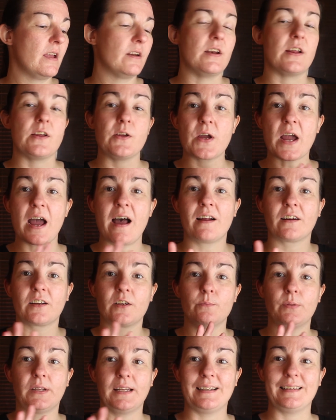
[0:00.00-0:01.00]
Now you can't
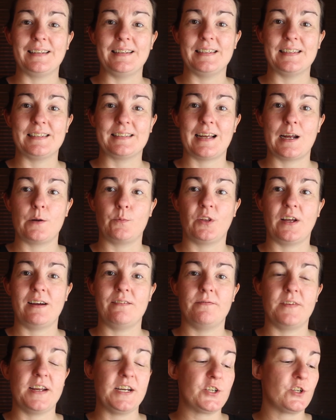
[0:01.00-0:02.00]
completely disable
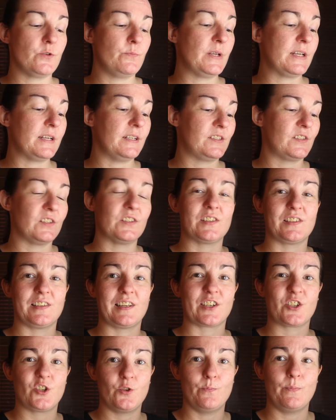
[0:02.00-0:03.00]
that feature because the
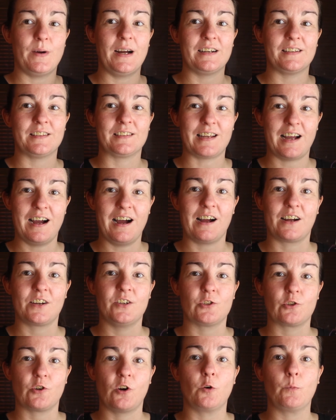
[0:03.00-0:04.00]
selection buttons are
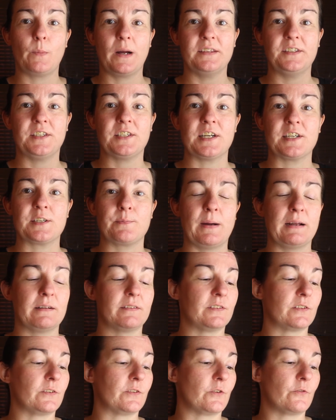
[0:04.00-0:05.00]
controlled by the touch
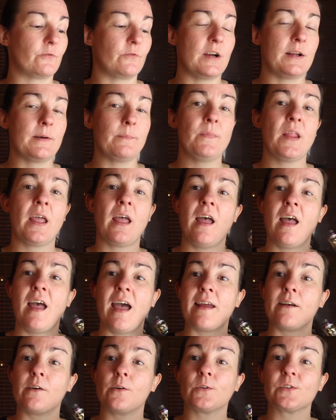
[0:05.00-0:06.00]
buttons on the front
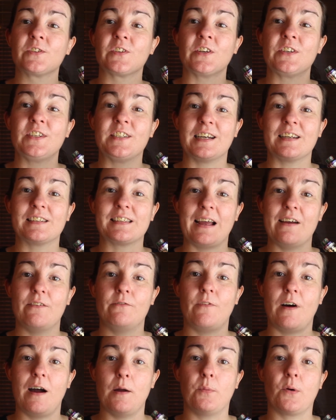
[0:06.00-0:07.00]
and it also does
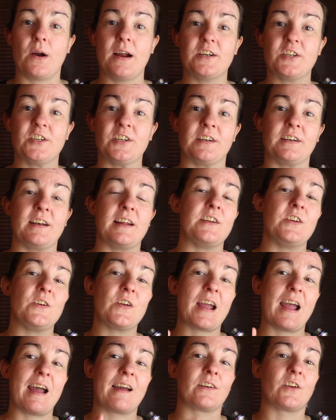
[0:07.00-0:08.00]
have vibration. Now you
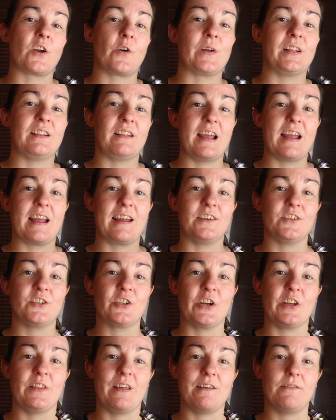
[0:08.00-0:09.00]
can go in there and
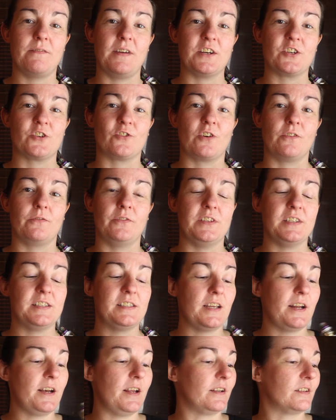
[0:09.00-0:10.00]
turn that feature off in the
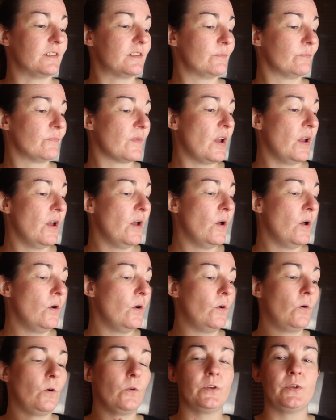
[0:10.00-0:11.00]
settings.
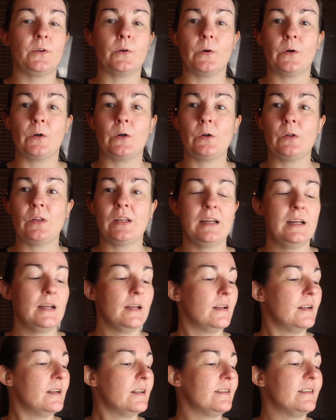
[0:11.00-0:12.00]
All in all,
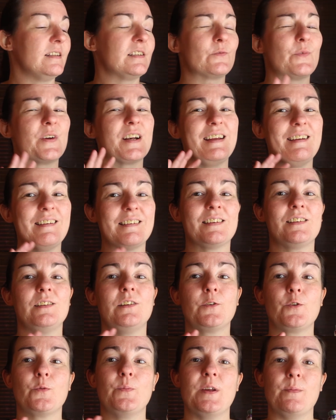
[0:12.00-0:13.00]
this one is a
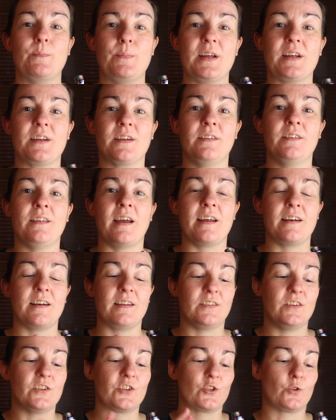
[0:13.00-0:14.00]
little bit bigger
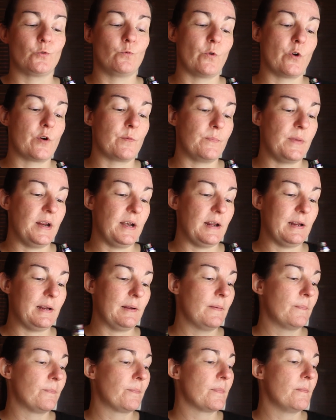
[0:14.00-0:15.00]
than the Chiron
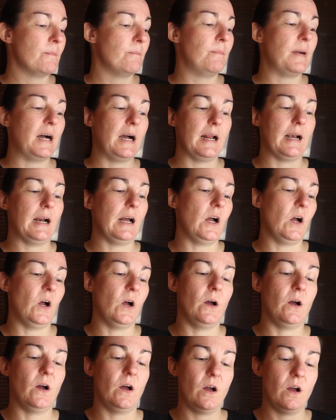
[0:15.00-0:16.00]
Mini, but
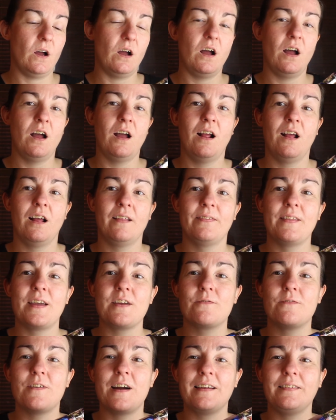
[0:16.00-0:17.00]
ah, they
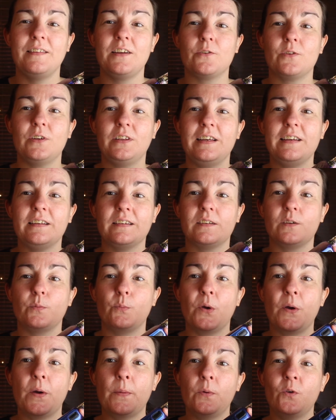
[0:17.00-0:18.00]
finally released a
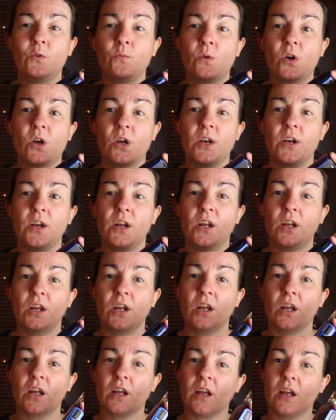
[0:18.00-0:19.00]
purple mod.
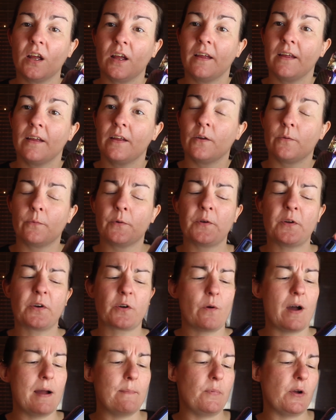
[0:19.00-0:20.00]
Well,
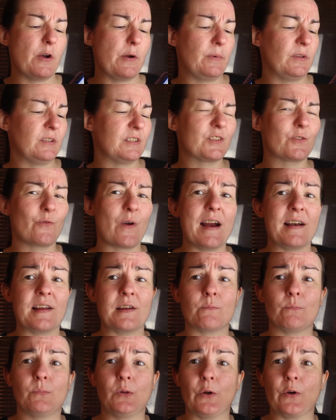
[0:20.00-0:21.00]
not quite purple, it's
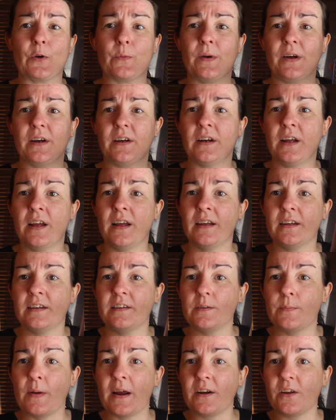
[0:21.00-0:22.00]
gradient blue, but
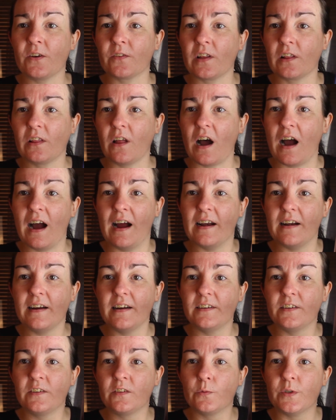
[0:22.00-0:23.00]
depending on the light,
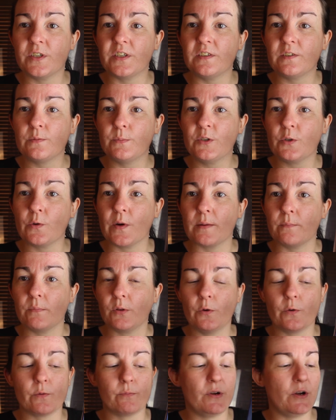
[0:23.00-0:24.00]
it switches between
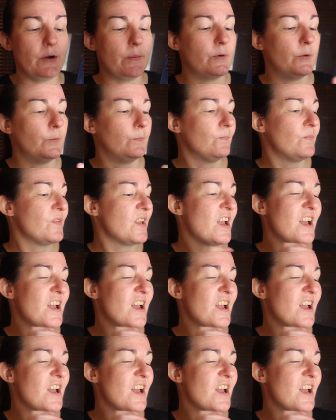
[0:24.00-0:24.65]
blue and purple.